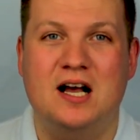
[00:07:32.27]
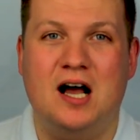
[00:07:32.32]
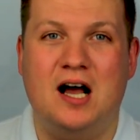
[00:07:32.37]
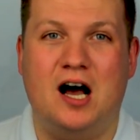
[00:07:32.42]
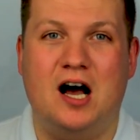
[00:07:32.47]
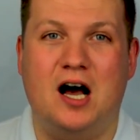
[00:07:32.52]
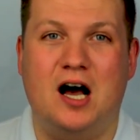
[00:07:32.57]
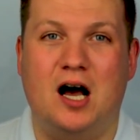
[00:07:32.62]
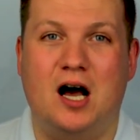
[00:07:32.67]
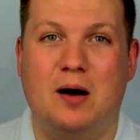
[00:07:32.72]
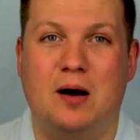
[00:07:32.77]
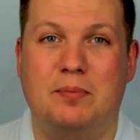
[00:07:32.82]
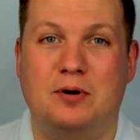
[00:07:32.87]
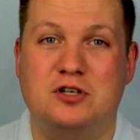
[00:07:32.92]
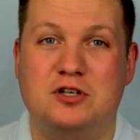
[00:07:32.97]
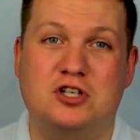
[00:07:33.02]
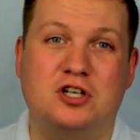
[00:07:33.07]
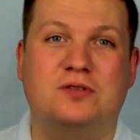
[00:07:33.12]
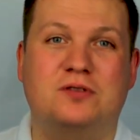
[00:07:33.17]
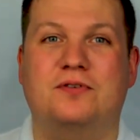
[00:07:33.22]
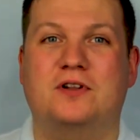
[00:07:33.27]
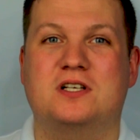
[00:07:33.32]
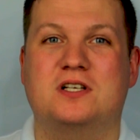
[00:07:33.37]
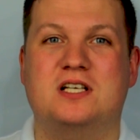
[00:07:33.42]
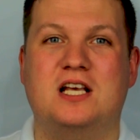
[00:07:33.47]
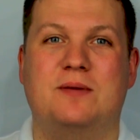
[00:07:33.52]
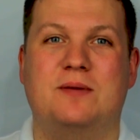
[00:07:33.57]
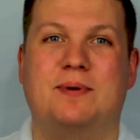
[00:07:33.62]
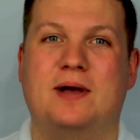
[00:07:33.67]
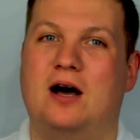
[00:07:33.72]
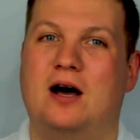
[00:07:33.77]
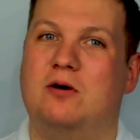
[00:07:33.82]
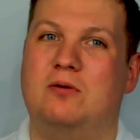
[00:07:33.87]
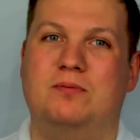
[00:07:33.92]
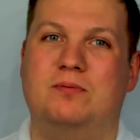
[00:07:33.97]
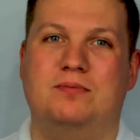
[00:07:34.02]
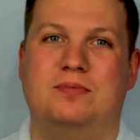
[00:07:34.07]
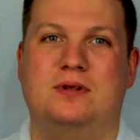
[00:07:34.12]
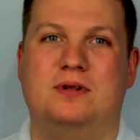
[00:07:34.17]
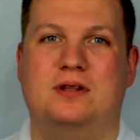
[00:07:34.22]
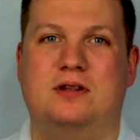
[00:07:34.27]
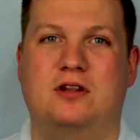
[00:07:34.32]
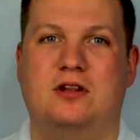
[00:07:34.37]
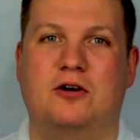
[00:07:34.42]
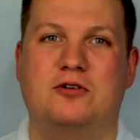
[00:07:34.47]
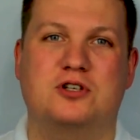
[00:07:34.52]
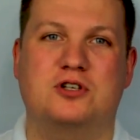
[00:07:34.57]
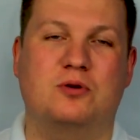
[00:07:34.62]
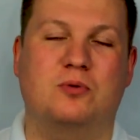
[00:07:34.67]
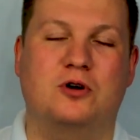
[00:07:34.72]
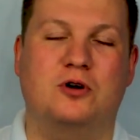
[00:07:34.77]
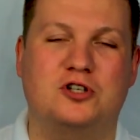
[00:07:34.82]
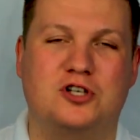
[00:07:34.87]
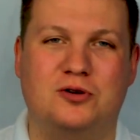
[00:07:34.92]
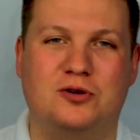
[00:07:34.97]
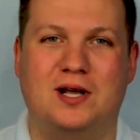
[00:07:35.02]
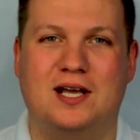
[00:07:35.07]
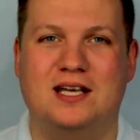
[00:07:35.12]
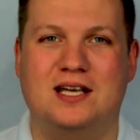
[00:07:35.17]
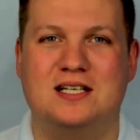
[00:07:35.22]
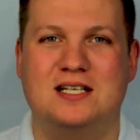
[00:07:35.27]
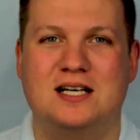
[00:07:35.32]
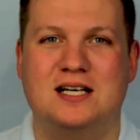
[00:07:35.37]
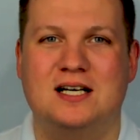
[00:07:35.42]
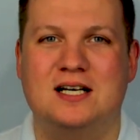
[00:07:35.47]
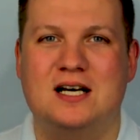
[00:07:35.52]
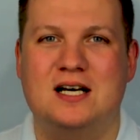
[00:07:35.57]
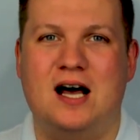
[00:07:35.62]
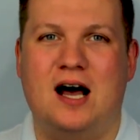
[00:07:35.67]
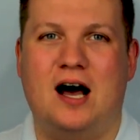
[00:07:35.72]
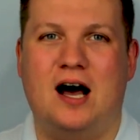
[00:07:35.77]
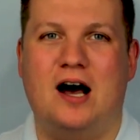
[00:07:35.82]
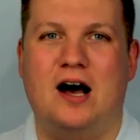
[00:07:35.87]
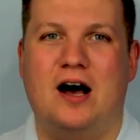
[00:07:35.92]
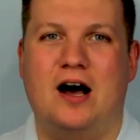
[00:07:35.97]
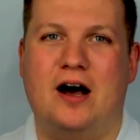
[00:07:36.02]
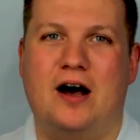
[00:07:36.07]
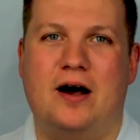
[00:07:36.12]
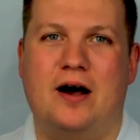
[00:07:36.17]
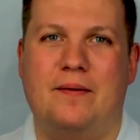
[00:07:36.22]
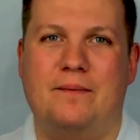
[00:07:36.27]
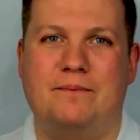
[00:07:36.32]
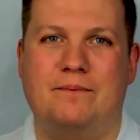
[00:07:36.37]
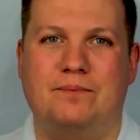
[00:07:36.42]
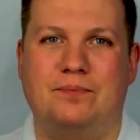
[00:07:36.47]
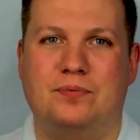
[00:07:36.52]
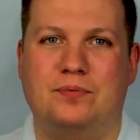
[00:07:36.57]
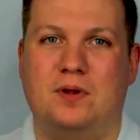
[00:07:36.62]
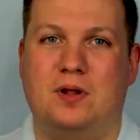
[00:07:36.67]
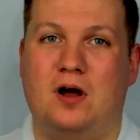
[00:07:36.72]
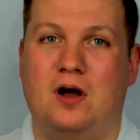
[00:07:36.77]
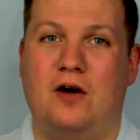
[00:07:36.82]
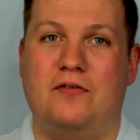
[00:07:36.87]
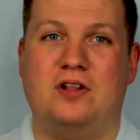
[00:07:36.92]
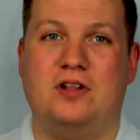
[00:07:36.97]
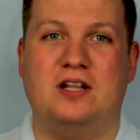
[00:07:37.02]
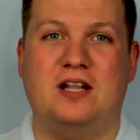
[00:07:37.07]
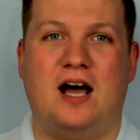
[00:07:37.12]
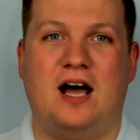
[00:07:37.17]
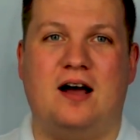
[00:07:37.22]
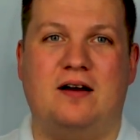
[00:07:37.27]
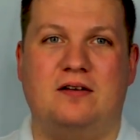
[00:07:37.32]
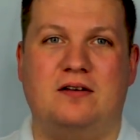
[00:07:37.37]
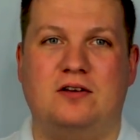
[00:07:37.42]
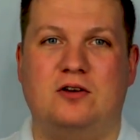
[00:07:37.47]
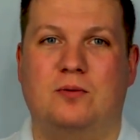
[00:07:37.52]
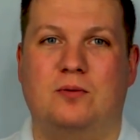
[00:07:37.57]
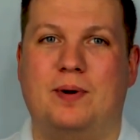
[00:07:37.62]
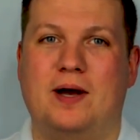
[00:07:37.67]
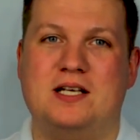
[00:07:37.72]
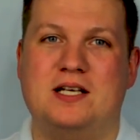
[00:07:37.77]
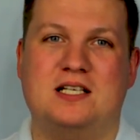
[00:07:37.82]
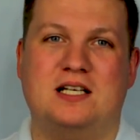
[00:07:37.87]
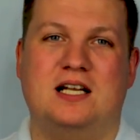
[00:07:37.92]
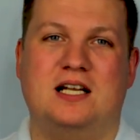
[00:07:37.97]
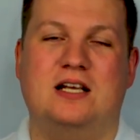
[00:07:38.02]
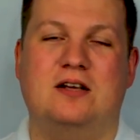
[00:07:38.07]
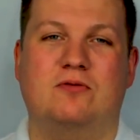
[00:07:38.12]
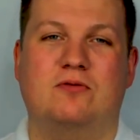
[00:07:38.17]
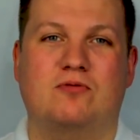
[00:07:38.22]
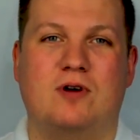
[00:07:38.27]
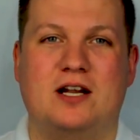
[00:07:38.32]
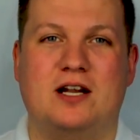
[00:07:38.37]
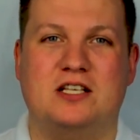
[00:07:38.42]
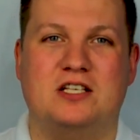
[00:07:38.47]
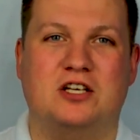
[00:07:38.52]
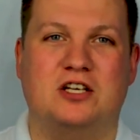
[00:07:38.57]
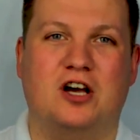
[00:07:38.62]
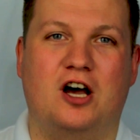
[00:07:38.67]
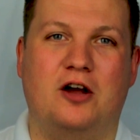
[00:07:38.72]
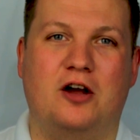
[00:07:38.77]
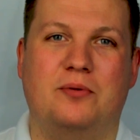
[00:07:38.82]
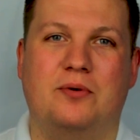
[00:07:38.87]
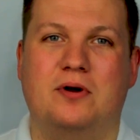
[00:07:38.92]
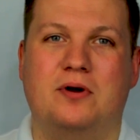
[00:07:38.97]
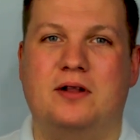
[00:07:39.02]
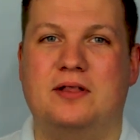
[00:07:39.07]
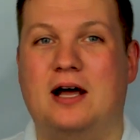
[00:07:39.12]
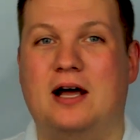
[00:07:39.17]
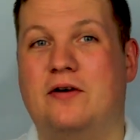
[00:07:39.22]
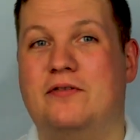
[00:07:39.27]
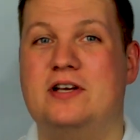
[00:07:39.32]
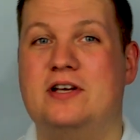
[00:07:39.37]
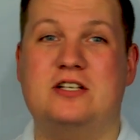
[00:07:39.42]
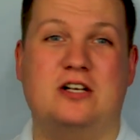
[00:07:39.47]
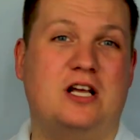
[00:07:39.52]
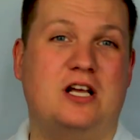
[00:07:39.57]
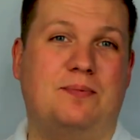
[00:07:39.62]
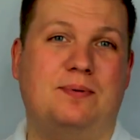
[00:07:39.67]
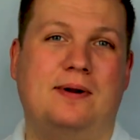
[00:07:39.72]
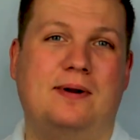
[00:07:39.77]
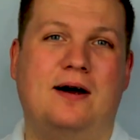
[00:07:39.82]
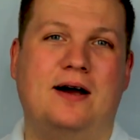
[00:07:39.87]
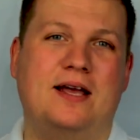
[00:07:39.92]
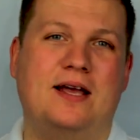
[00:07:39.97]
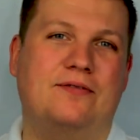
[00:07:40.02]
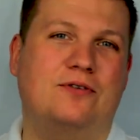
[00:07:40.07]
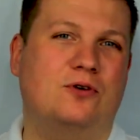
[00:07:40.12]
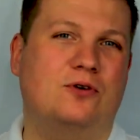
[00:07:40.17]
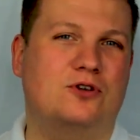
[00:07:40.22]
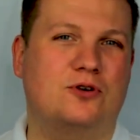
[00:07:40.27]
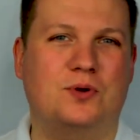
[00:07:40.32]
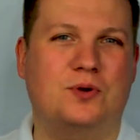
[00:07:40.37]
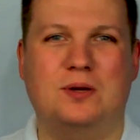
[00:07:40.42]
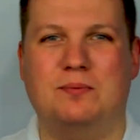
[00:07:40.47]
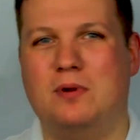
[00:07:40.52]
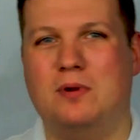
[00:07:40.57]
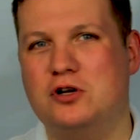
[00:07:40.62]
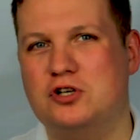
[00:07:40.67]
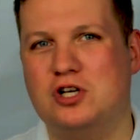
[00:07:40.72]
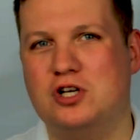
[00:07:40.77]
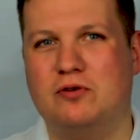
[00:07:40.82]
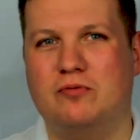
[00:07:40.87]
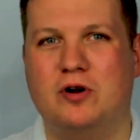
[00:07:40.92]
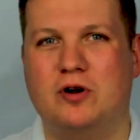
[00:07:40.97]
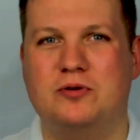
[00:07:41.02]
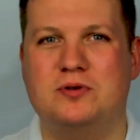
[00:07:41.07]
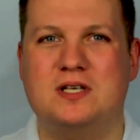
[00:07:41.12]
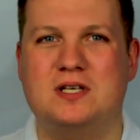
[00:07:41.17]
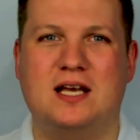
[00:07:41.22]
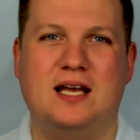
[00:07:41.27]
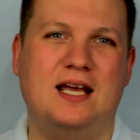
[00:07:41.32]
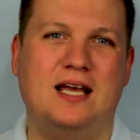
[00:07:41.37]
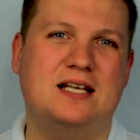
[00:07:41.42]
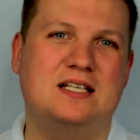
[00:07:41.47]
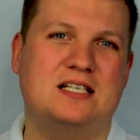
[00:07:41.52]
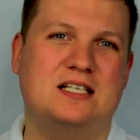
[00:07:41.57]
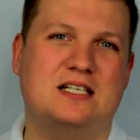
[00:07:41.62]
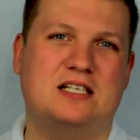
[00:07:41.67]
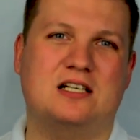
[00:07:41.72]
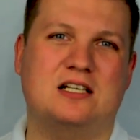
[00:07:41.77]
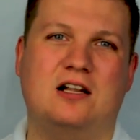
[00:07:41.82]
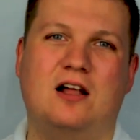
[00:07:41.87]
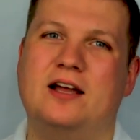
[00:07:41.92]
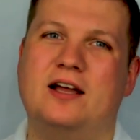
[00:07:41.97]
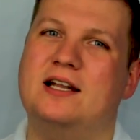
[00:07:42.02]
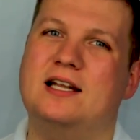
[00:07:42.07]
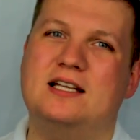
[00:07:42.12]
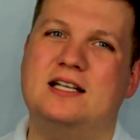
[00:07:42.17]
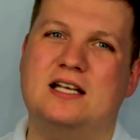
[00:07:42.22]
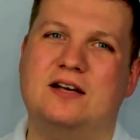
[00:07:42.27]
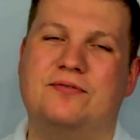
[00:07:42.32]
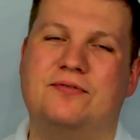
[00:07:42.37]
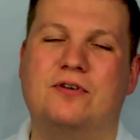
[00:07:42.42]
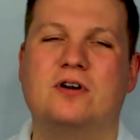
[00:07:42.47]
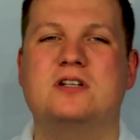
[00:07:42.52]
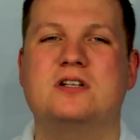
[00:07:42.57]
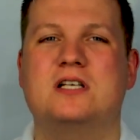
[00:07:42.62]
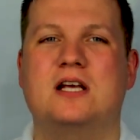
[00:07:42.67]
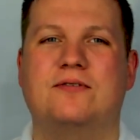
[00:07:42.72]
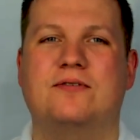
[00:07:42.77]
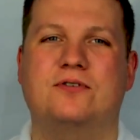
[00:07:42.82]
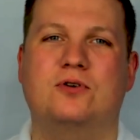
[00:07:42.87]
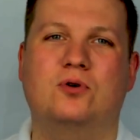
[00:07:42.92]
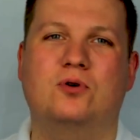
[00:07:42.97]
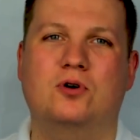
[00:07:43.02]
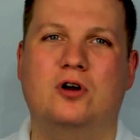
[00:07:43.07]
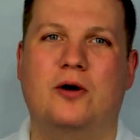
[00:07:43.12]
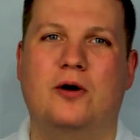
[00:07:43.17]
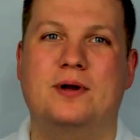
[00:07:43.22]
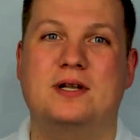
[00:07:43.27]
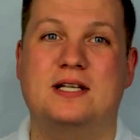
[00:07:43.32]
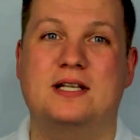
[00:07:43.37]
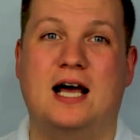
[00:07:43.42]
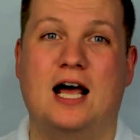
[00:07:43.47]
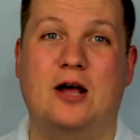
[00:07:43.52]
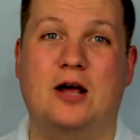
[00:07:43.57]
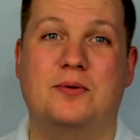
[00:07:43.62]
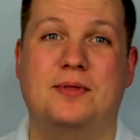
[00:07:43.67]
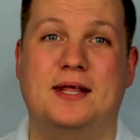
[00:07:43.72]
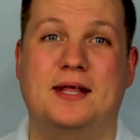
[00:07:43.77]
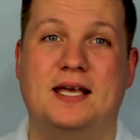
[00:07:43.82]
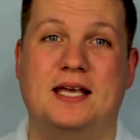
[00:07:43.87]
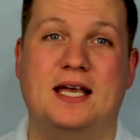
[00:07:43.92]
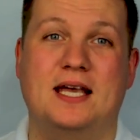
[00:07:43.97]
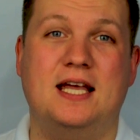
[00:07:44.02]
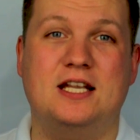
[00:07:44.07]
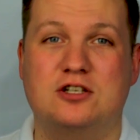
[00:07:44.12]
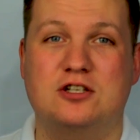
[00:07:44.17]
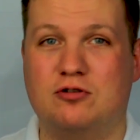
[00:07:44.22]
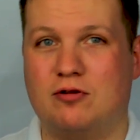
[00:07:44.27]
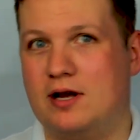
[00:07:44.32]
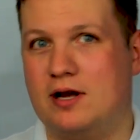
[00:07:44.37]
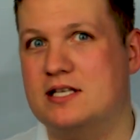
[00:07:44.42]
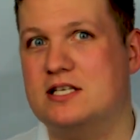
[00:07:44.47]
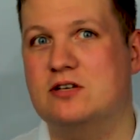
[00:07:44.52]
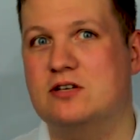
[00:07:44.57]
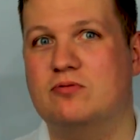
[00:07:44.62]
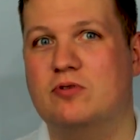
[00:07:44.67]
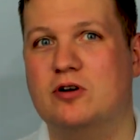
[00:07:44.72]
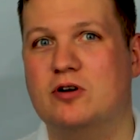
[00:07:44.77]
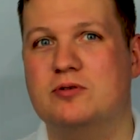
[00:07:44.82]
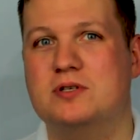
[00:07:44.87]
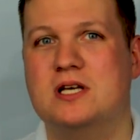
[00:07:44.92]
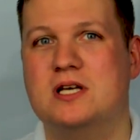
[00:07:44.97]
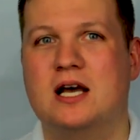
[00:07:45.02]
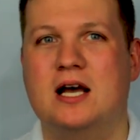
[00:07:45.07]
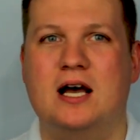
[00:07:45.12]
But just for the CPL, those are the ones you need. Other than that, you're basically ready to go. Now, these only apply if you're doing the modular route. It is slightly different if you're going down the integrated route.